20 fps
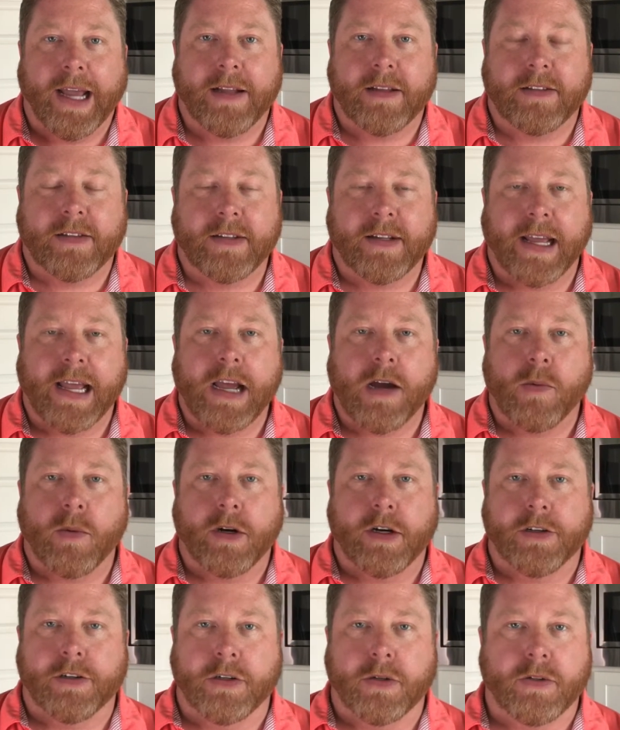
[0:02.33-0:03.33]
today I want
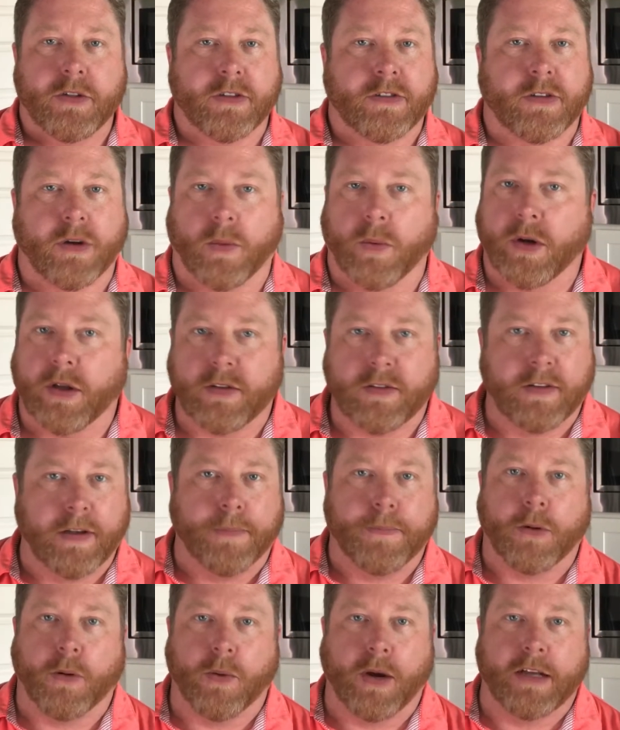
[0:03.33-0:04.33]
to do just a real
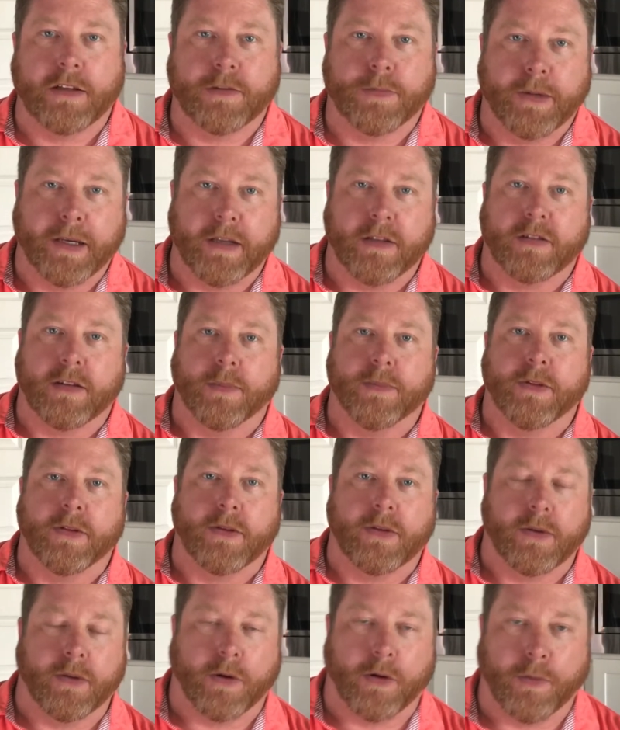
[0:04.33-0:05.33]
simple recipe, something
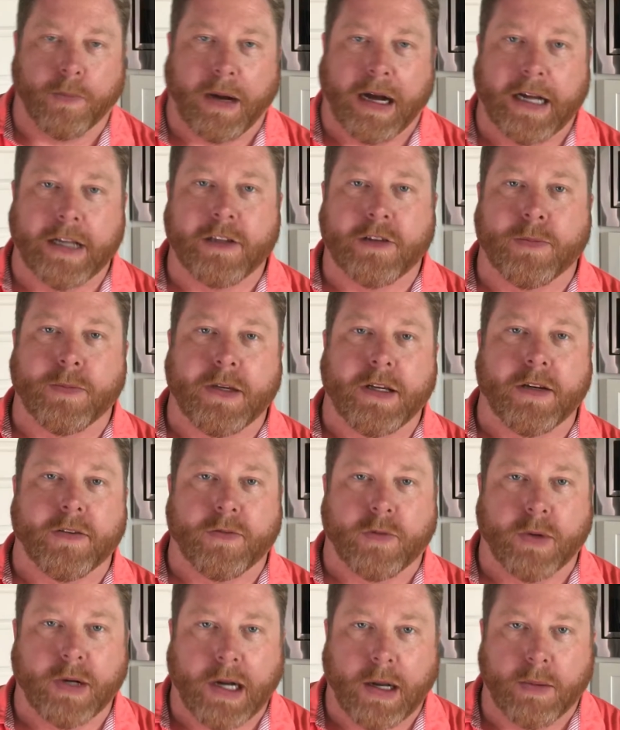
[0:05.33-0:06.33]
that reminds me of
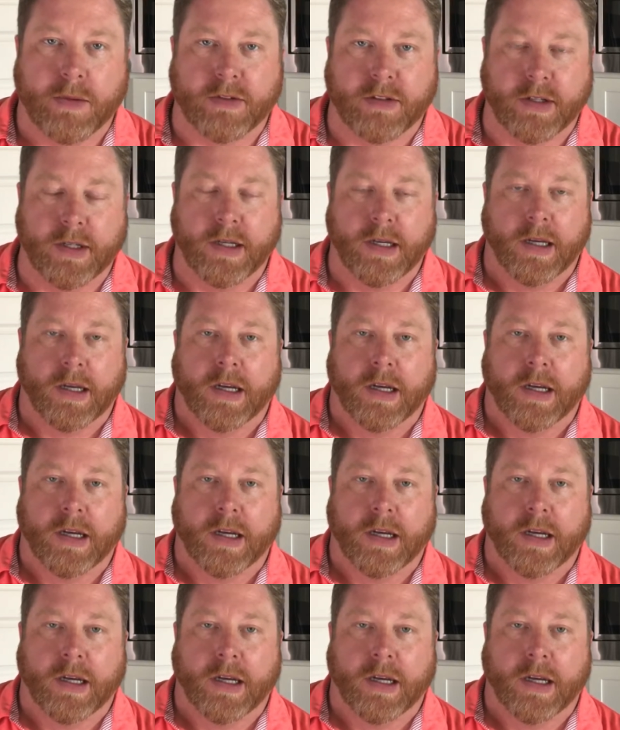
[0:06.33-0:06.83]
when I was in